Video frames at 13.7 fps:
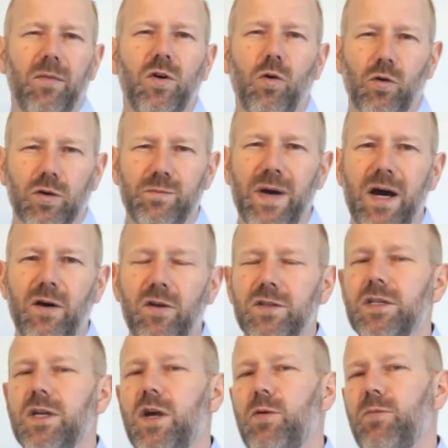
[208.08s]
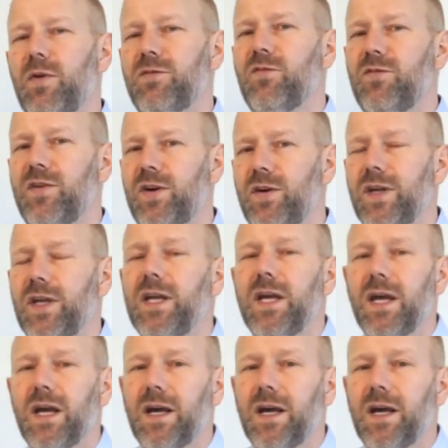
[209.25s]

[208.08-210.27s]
coarse powders, but for very